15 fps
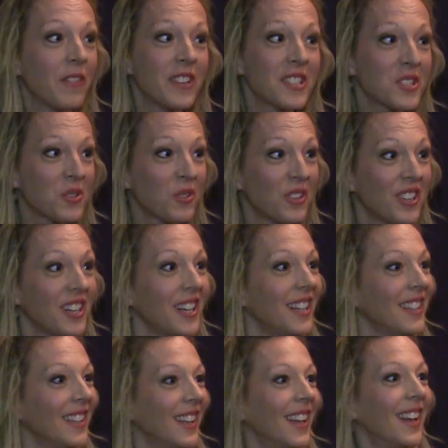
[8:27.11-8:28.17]
Ruth Chaffee
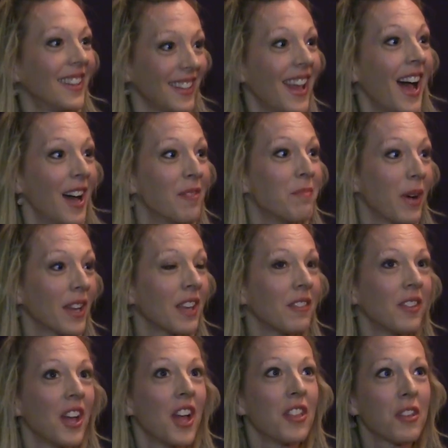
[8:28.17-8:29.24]
School.
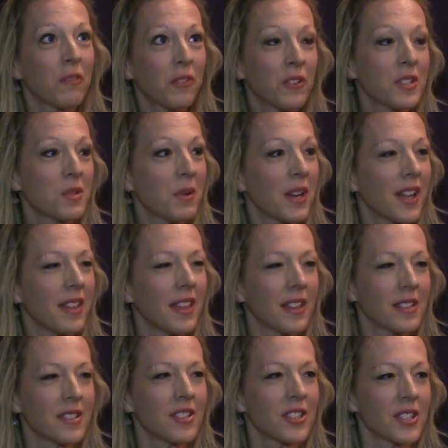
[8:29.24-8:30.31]
Yeah. The first one, I think,
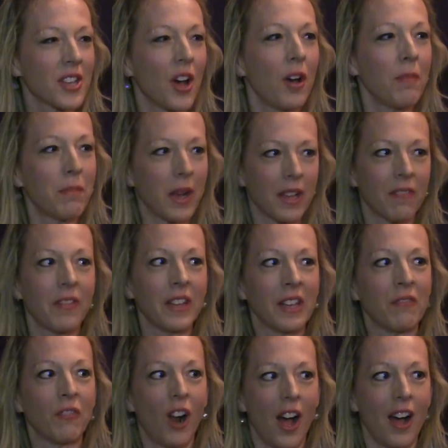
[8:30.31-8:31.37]
is just called Bucket
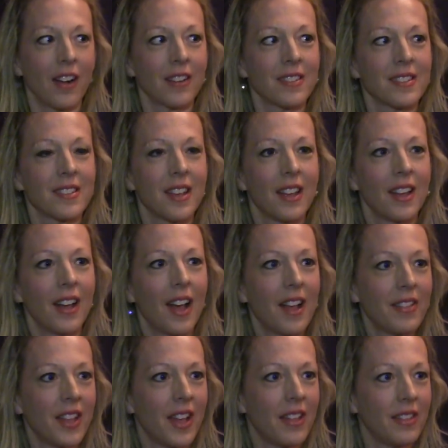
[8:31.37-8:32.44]
Filling Rocks.
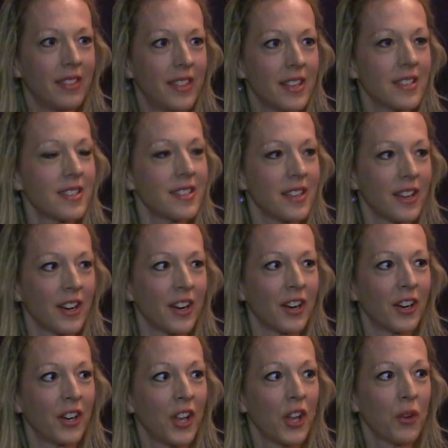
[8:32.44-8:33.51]
And then this
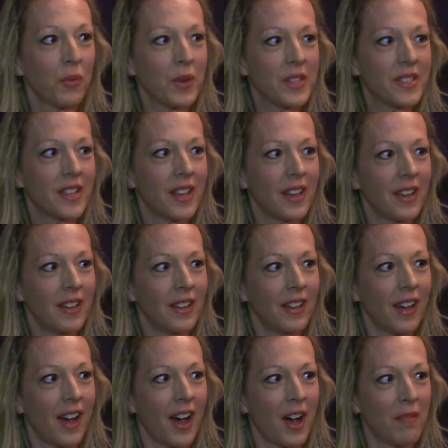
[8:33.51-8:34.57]
year, we
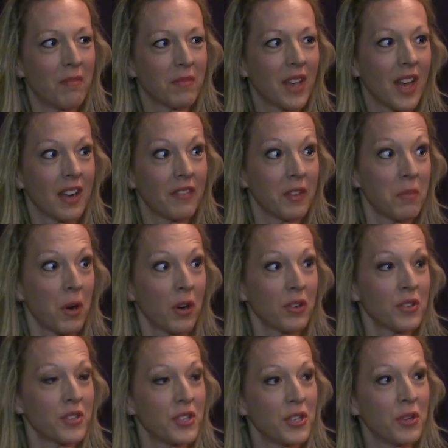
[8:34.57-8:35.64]
did kind of a
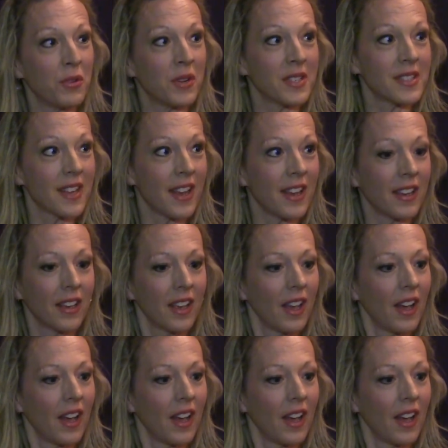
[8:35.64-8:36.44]
part two, and it's like,